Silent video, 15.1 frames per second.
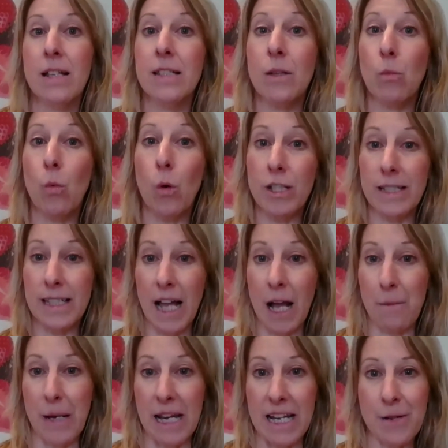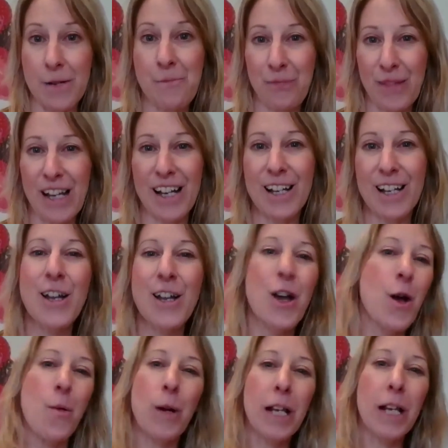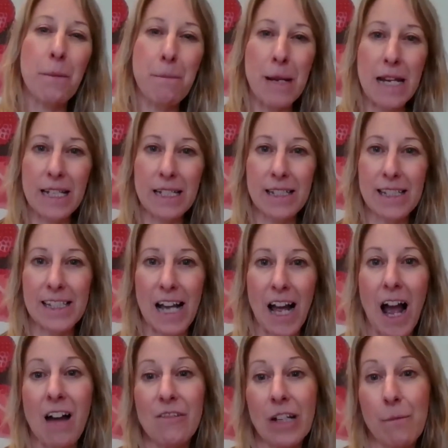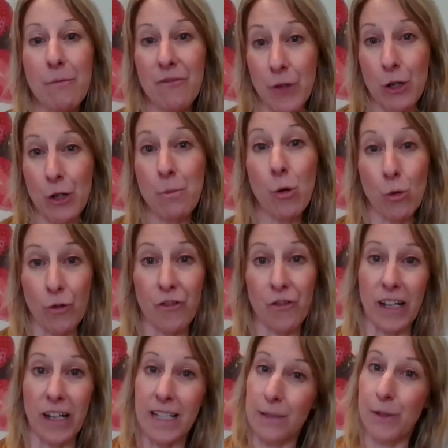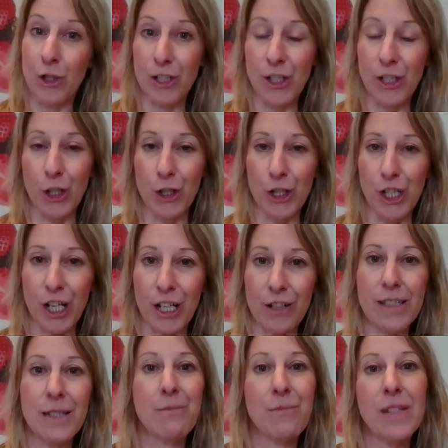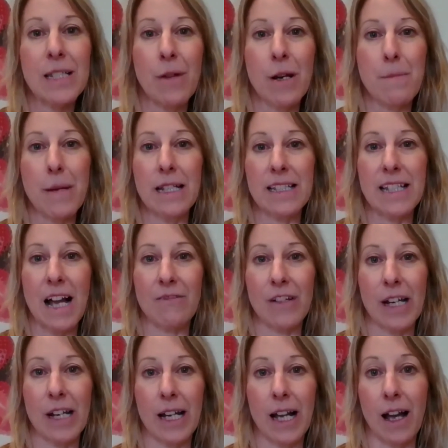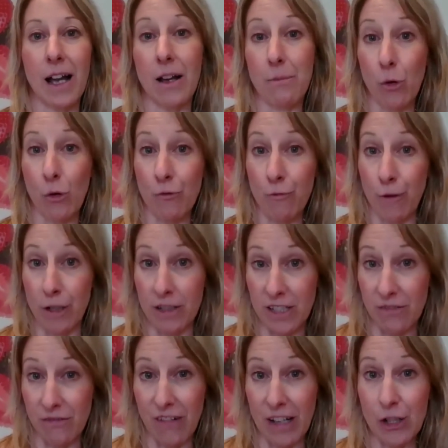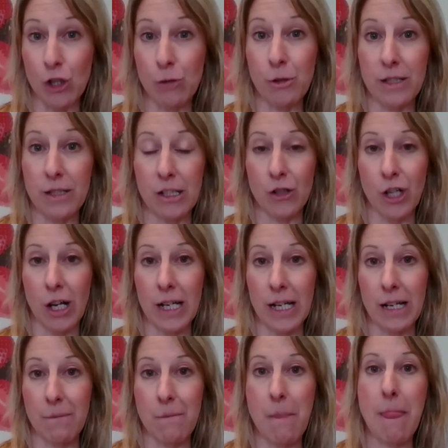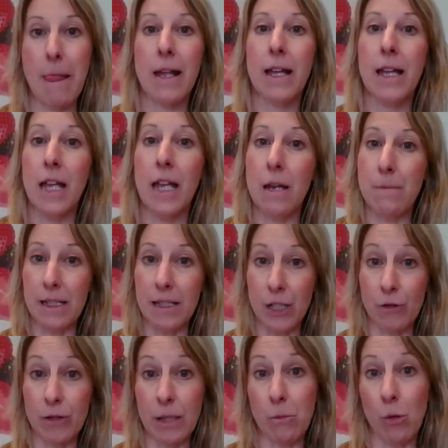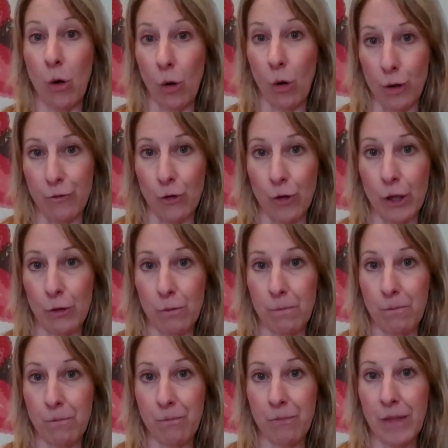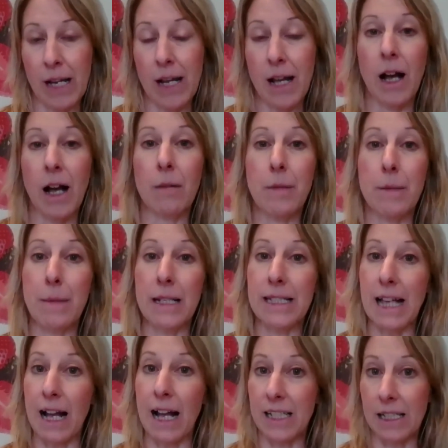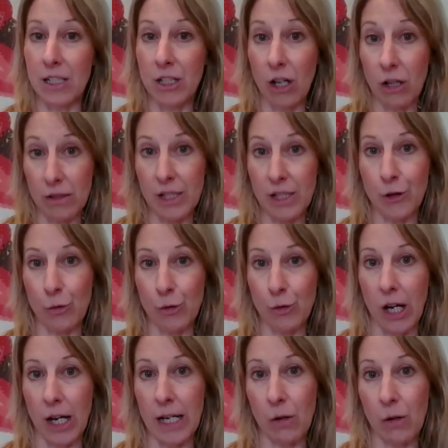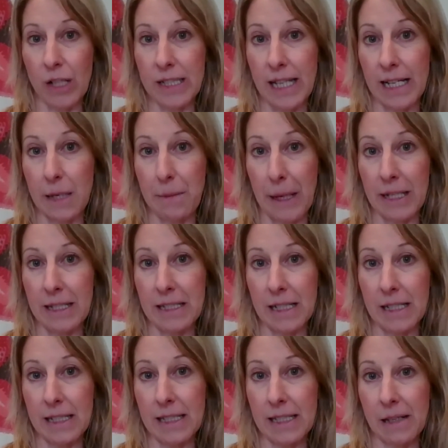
So what does that mean? Well, it means having a few more of things, which is the good news. So it means having more fruit and some vegetables in your diet. It means using more olive oil. It means adding nuts to your diet on a daily basis.